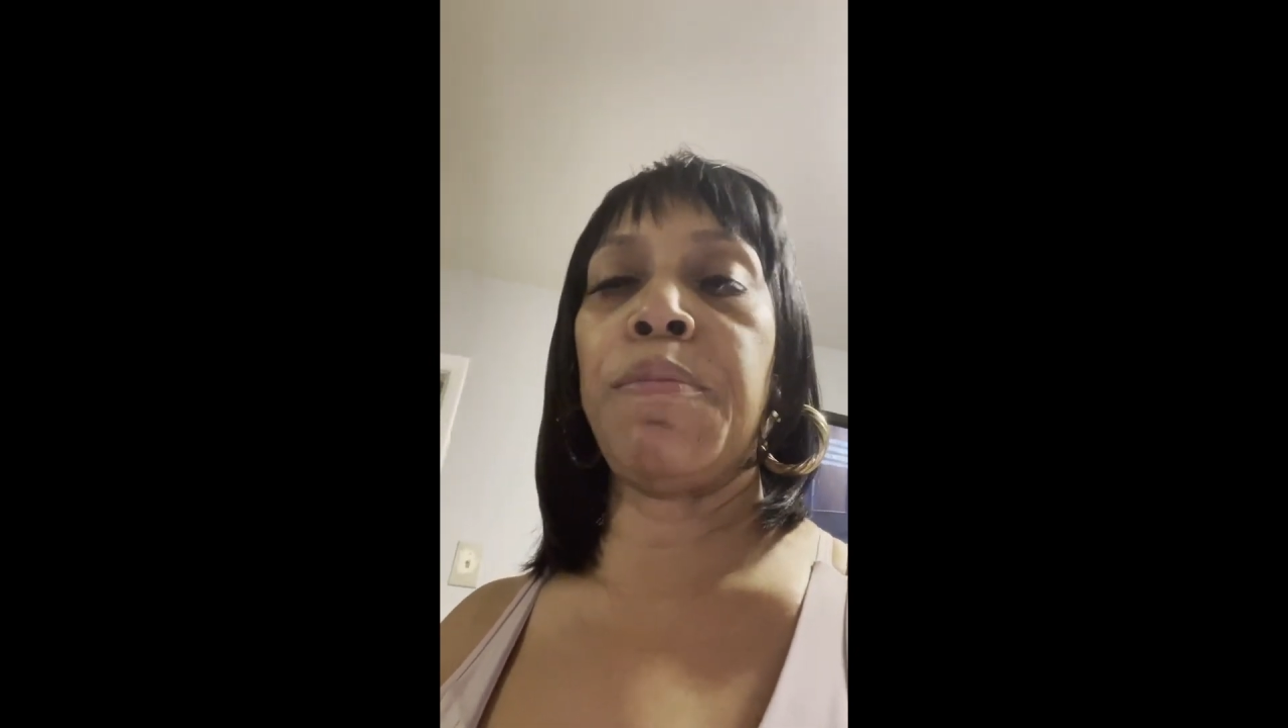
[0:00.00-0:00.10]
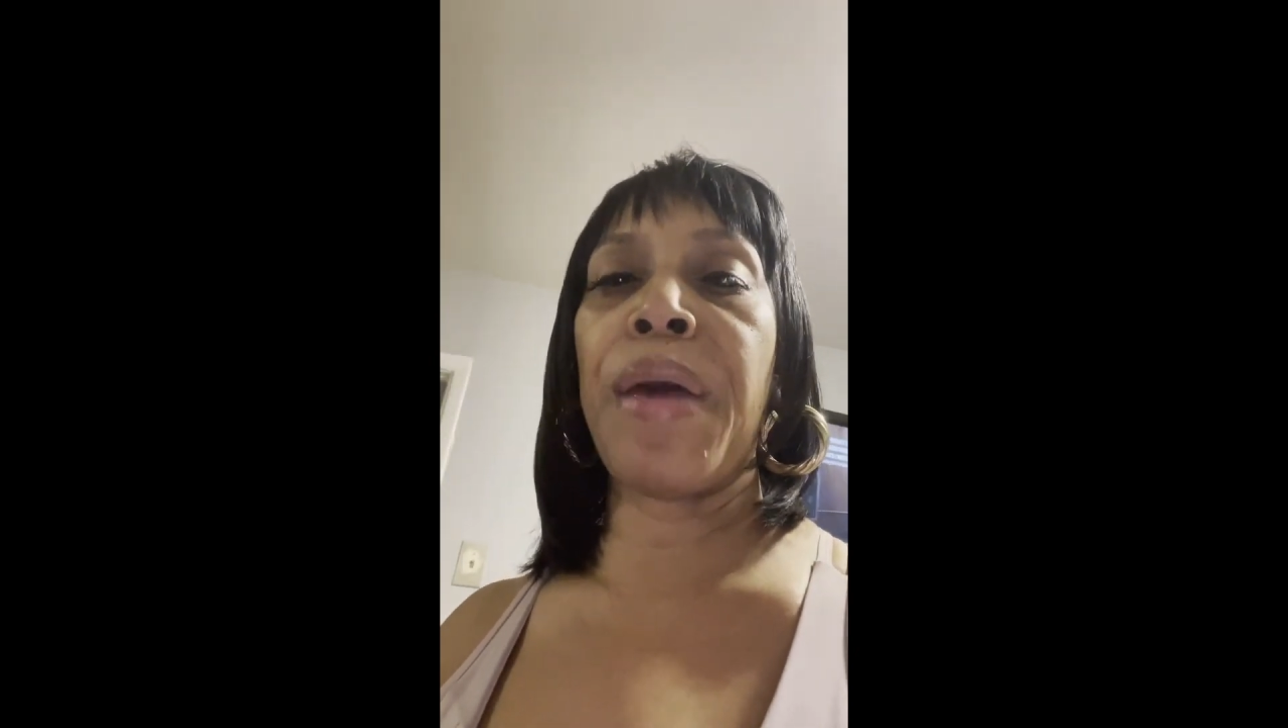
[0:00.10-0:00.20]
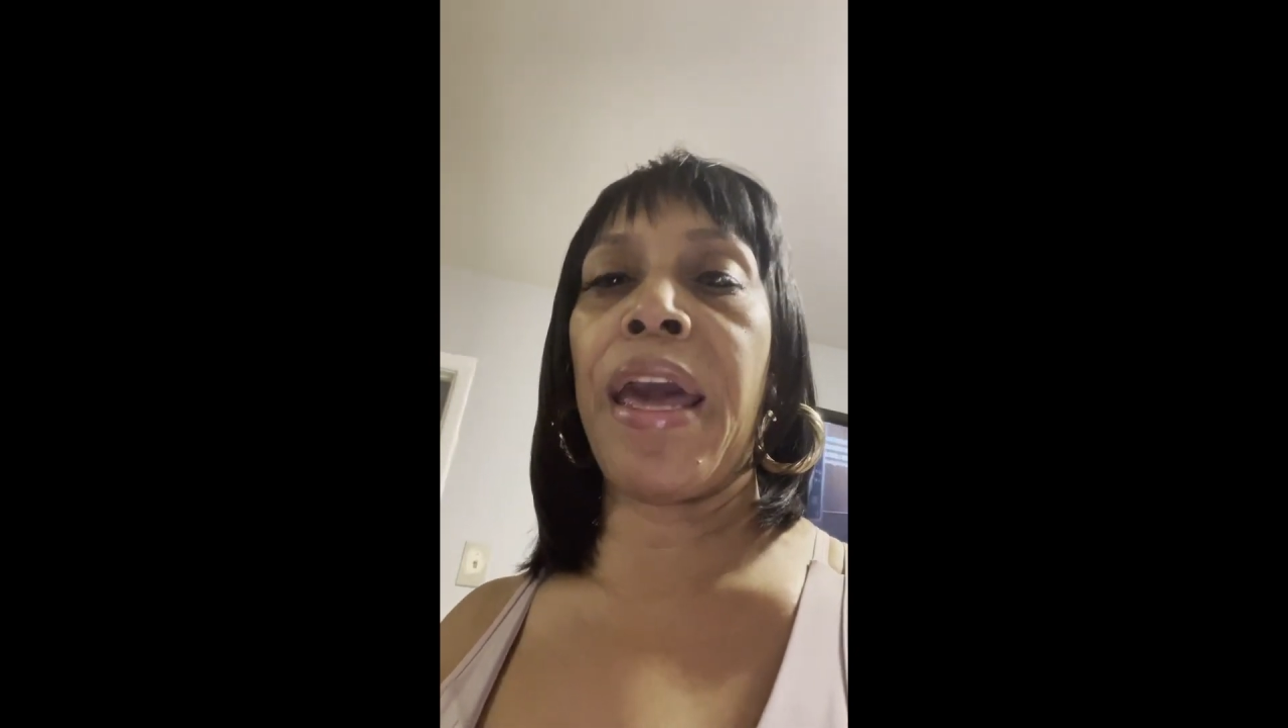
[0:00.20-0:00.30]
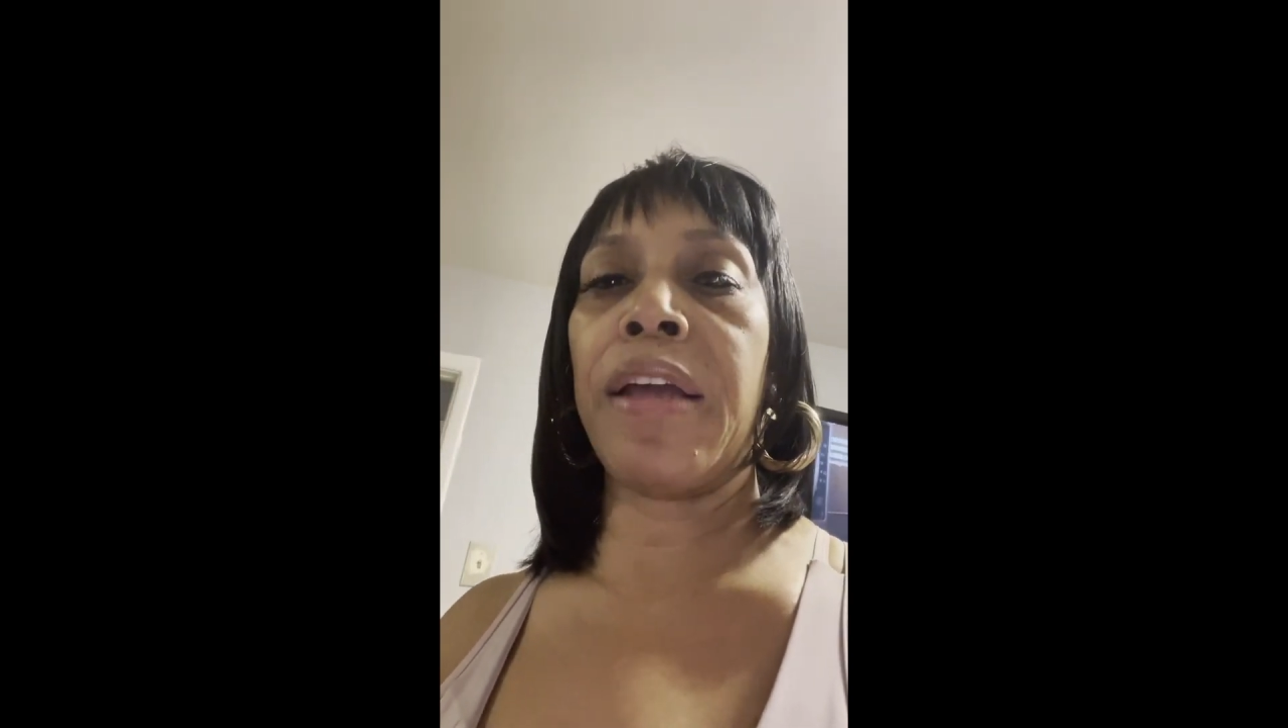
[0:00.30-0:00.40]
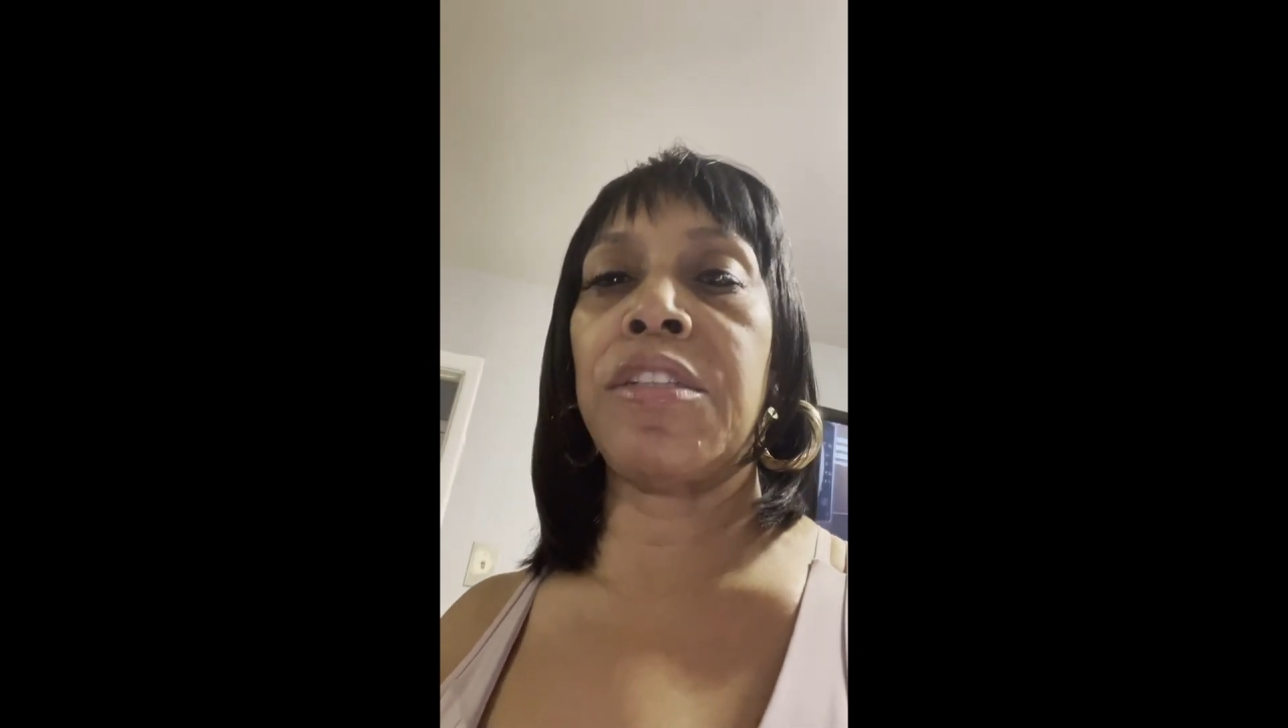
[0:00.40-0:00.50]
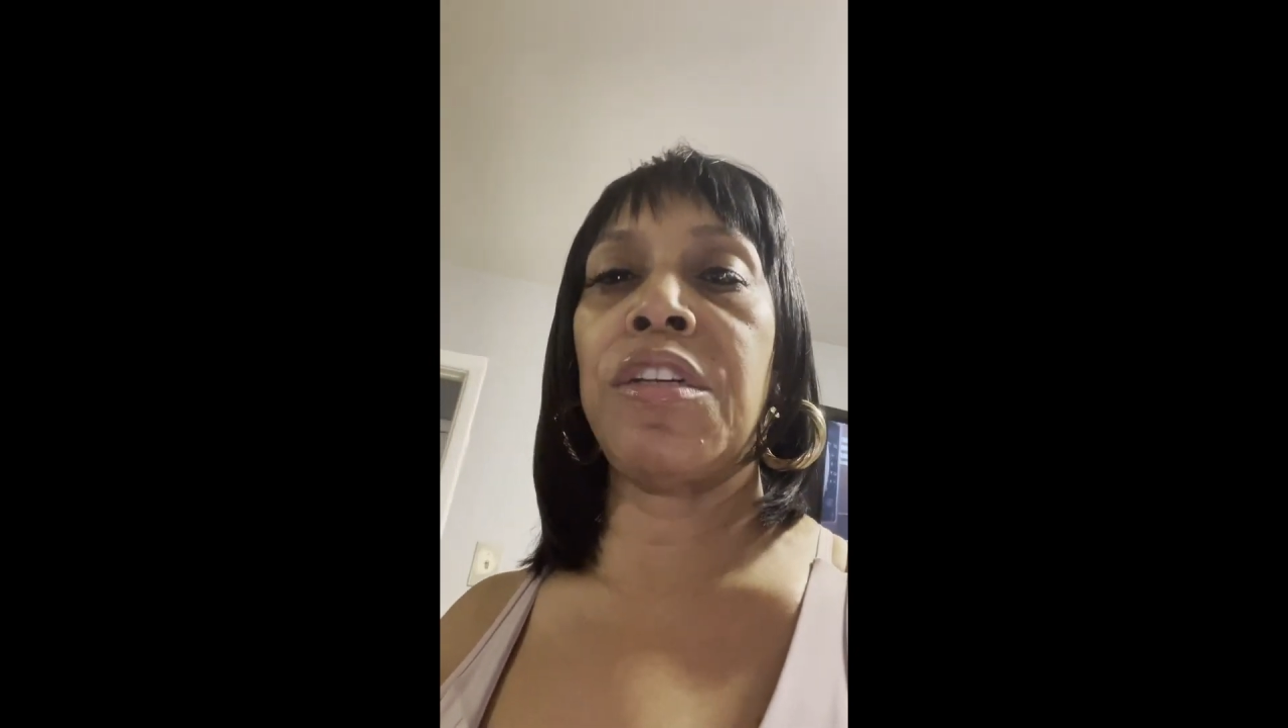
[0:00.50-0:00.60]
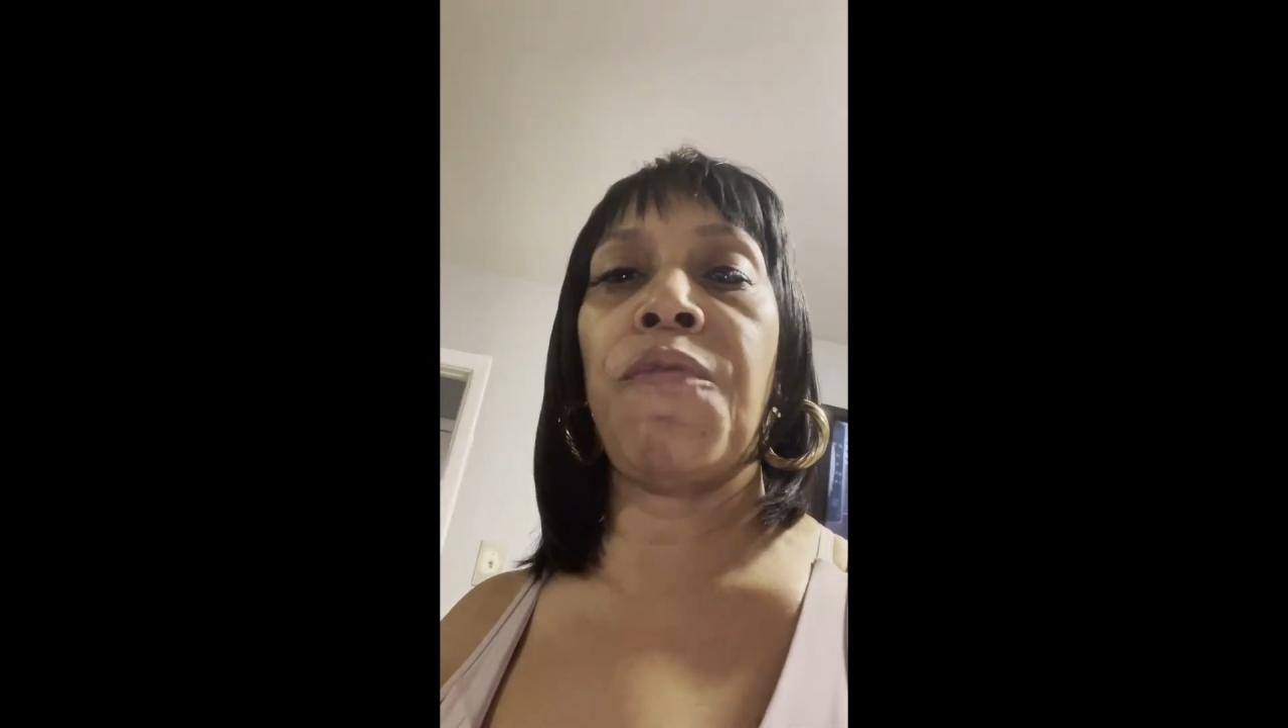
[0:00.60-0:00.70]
back to the